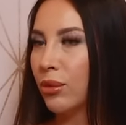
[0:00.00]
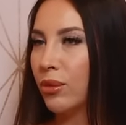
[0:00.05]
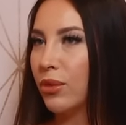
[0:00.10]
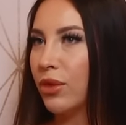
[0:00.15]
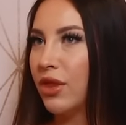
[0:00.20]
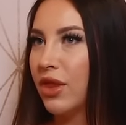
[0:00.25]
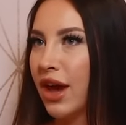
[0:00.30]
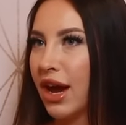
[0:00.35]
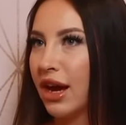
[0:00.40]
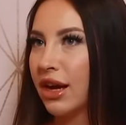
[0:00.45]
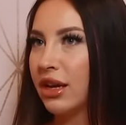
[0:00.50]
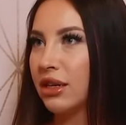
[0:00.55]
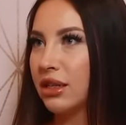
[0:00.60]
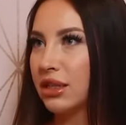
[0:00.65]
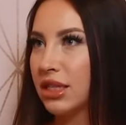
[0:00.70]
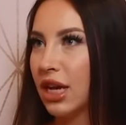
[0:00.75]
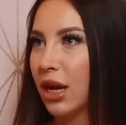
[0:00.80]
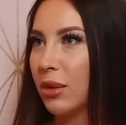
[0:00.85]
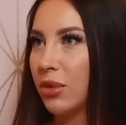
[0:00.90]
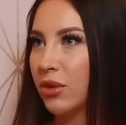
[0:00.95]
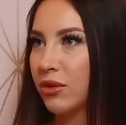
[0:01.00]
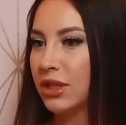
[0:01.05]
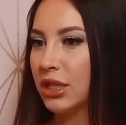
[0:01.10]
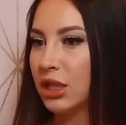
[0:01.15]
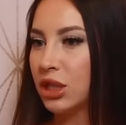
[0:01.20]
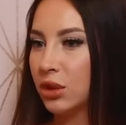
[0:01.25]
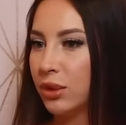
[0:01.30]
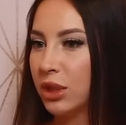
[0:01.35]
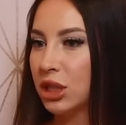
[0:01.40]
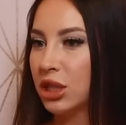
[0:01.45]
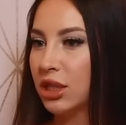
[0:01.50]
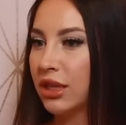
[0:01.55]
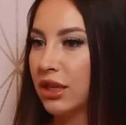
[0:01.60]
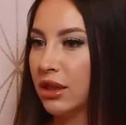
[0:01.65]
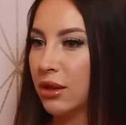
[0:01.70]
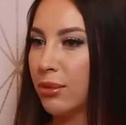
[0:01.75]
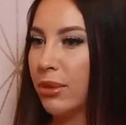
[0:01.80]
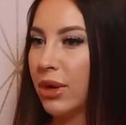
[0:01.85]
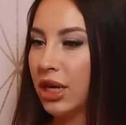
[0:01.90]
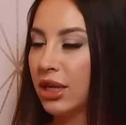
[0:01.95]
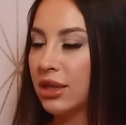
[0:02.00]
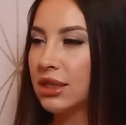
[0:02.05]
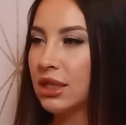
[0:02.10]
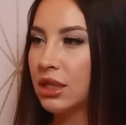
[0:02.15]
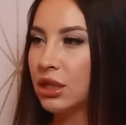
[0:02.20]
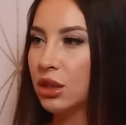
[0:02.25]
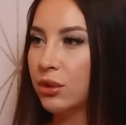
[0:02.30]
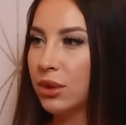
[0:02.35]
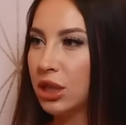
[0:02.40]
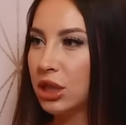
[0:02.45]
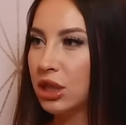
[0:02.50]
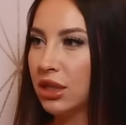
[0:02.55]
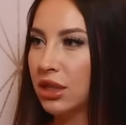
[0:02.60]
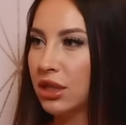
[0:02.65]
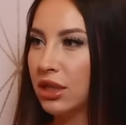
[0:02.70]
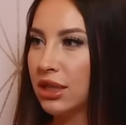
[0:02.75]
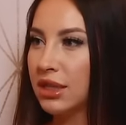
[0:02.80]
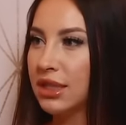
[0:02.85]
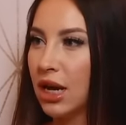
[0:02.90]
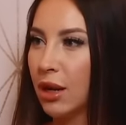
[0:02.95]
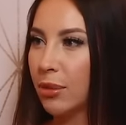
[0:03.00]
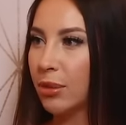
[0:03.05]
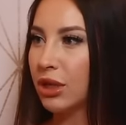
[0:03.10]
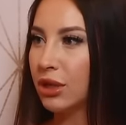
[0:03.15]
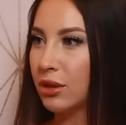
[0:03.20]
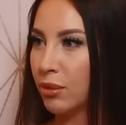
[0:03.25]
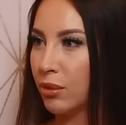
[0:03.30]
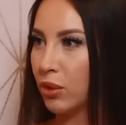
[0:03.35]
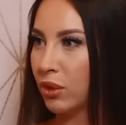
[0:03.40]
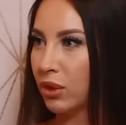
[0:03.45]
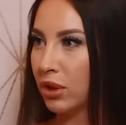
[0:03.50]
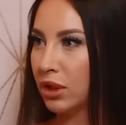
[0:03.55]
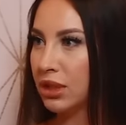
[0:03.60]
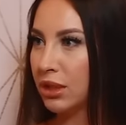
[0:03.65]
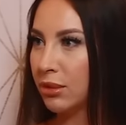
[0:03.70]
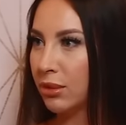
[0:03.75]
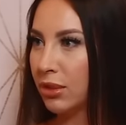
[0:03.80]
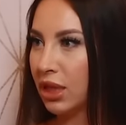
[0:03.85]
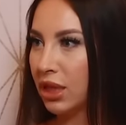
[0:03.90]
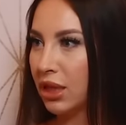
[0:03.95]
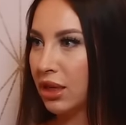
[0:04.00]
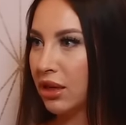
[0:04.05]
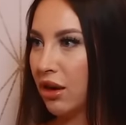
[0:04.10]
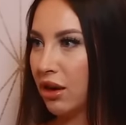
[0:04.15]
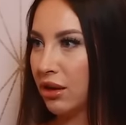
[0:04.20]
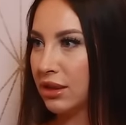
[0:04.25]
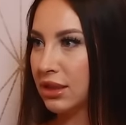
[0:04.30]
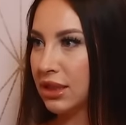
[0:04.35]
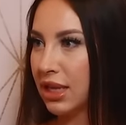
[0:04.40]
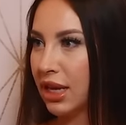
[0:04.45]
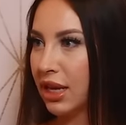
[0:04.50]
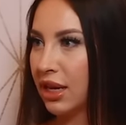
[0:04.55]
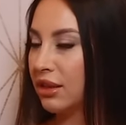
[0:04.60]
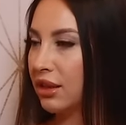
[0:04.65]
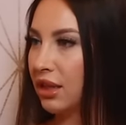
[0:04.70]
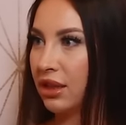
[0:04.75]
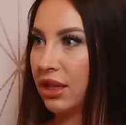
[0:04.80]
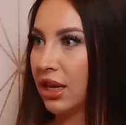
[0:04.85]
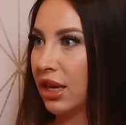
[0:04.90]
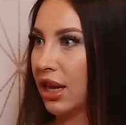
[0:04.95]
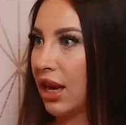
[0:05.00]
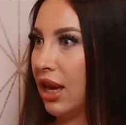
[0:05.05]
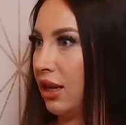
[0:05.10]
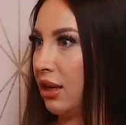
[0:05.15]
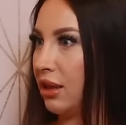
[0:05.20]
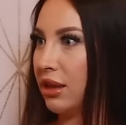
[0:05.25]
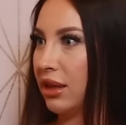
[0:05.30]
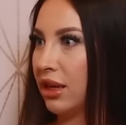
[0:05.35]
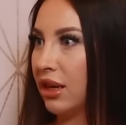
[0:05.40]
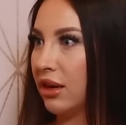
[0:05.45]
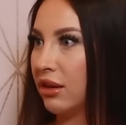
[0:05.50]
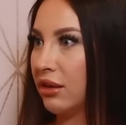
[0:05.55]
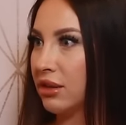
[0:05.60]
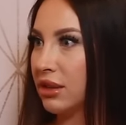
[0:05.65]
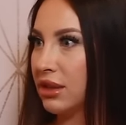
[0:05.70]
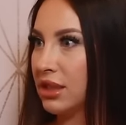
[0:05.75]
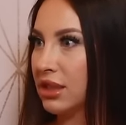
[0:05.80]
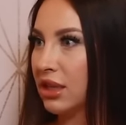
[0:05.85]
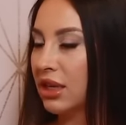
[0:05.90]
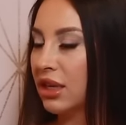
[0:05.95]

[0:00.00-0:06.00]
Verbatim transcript: That type of situation, like the money situation, has happened more to me on set than like anything else.